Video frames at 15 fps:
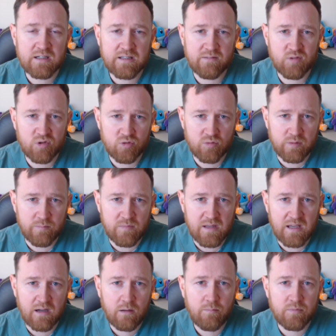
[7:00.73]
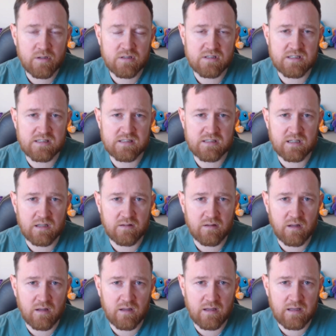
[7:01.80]
give it to him now because
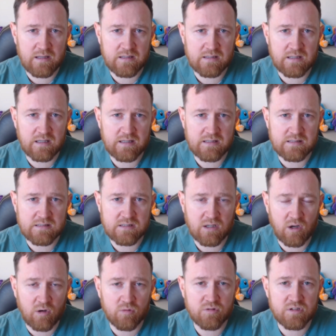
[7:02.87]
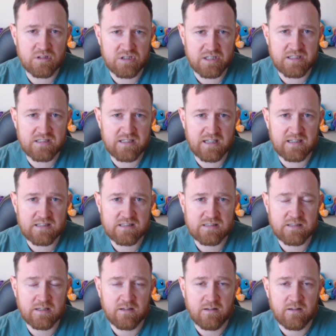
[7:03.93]
he's altered GCS.